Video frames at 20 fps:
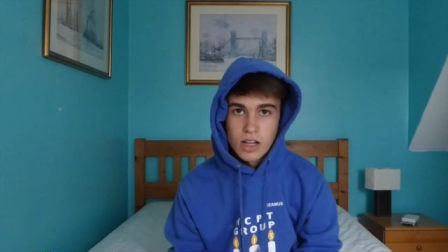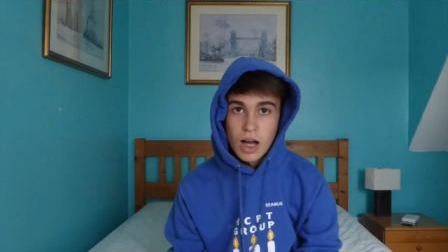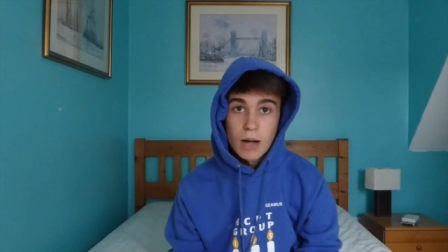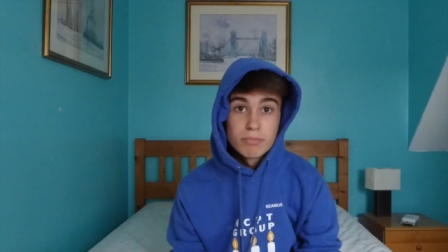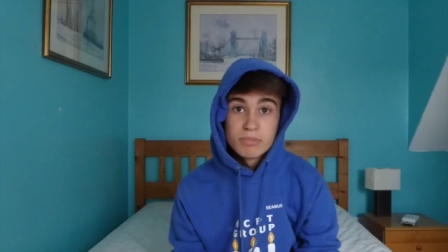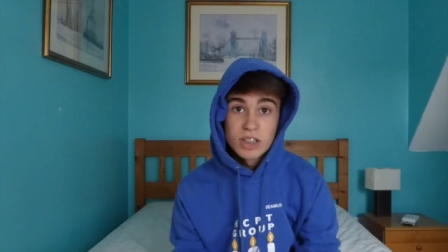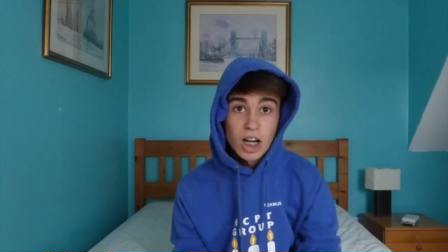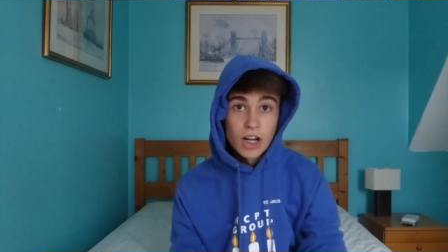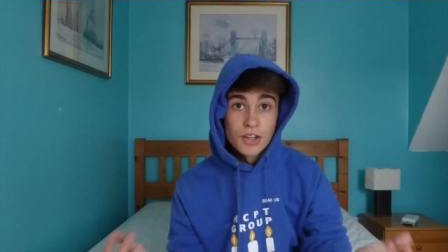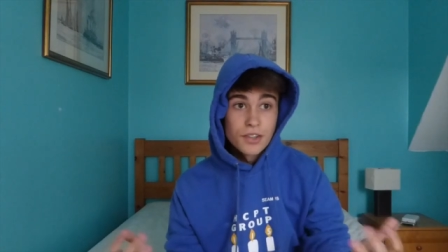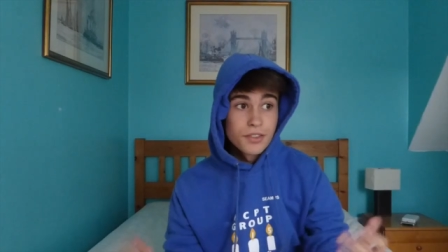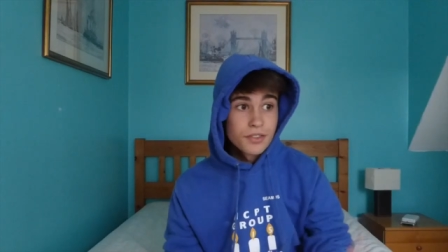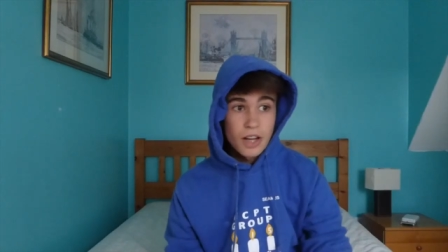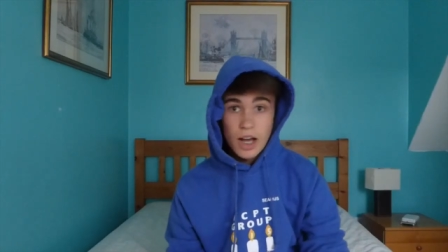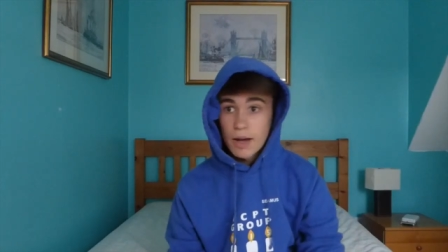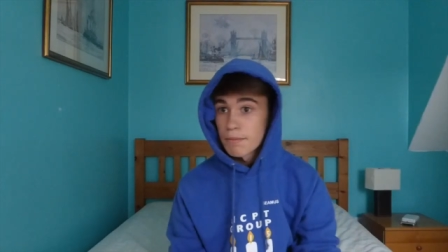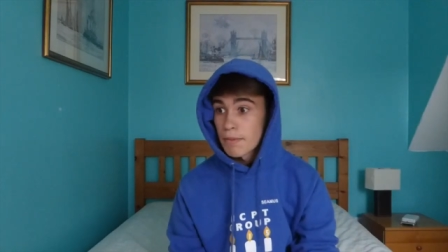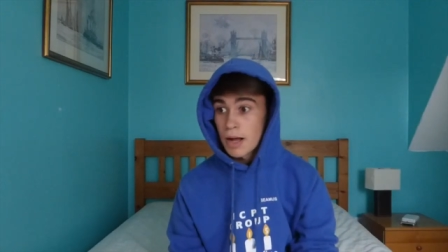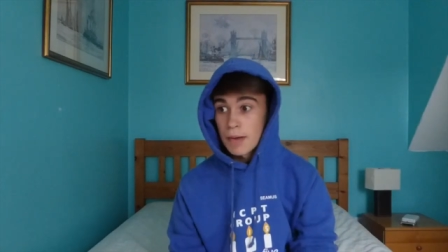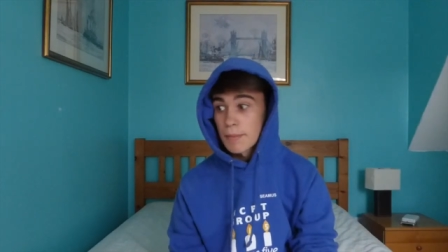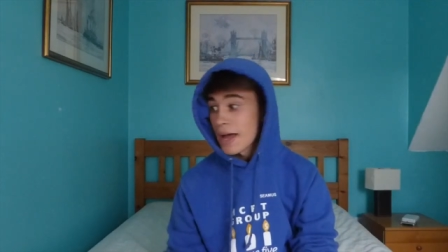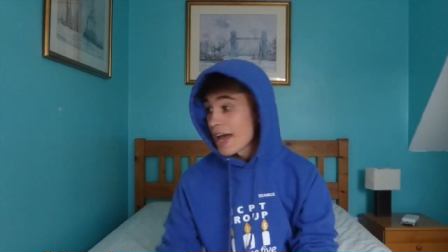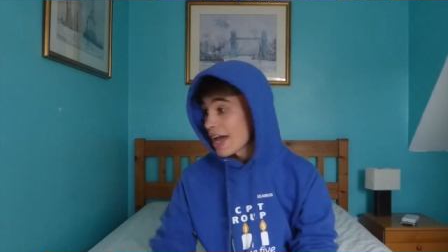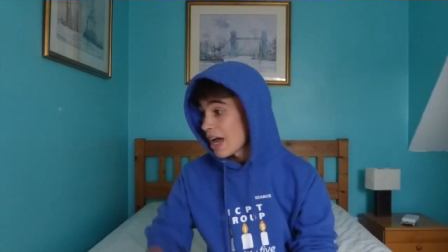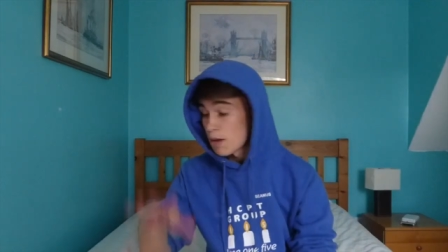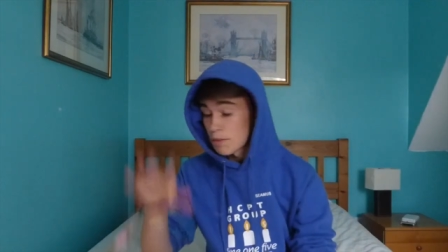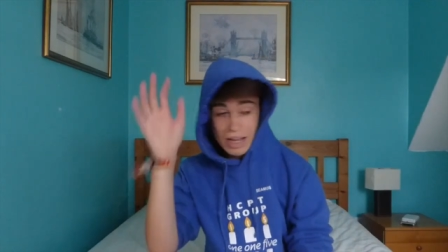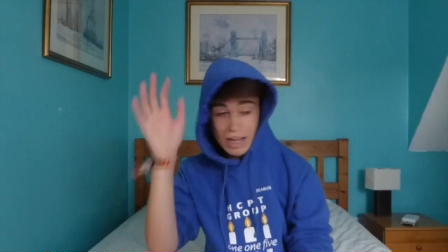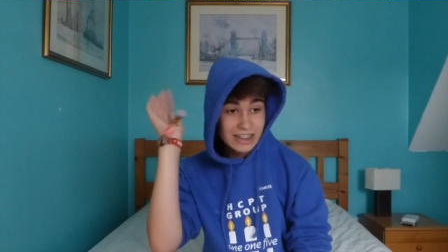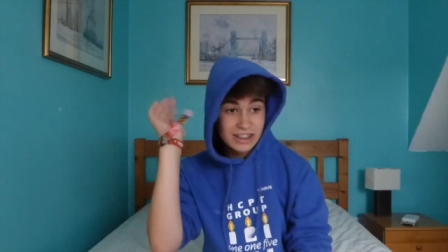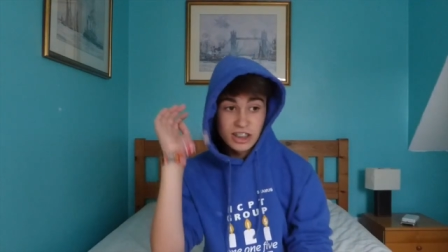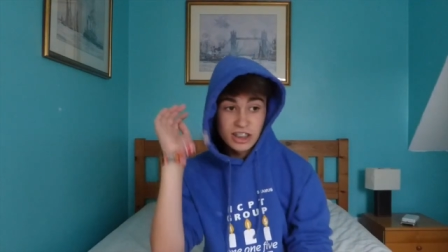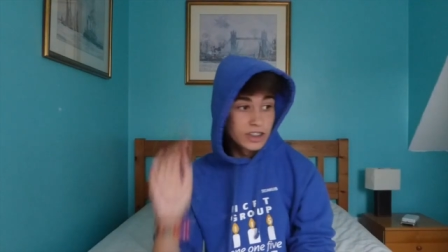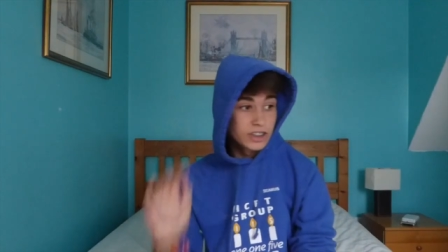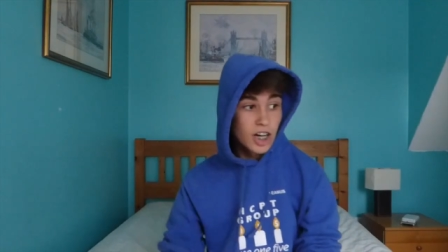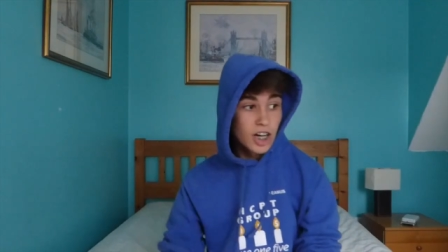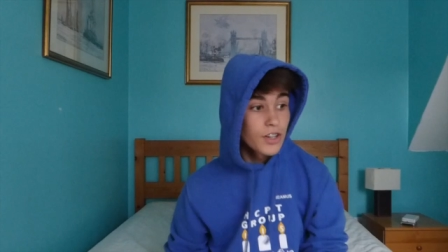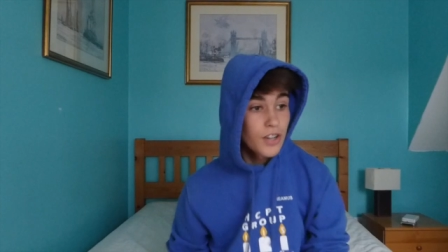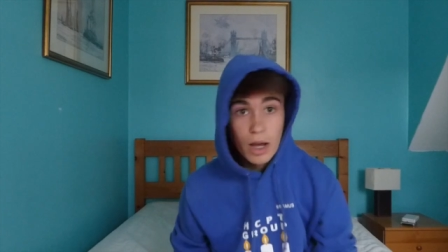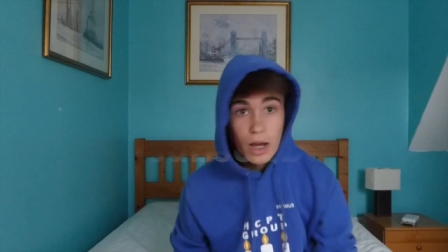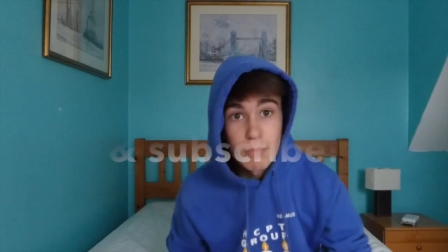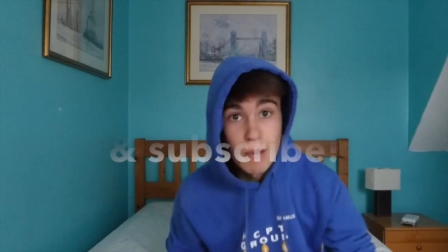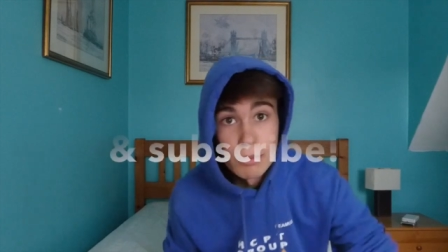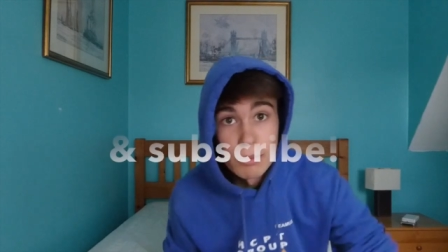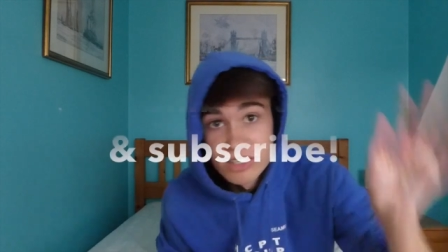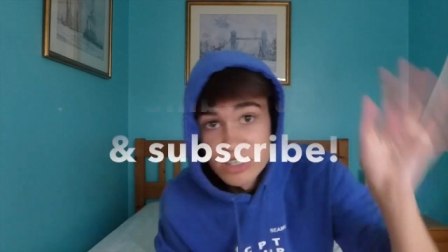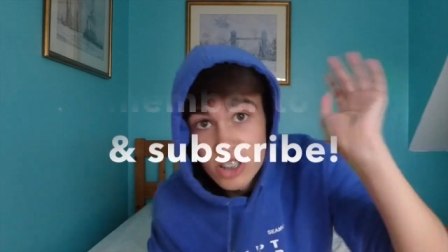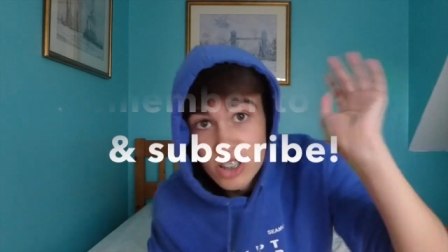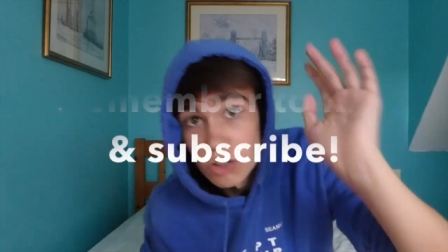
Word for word: I'm done. I'm, I'm, I'm actually done. I'm, I'm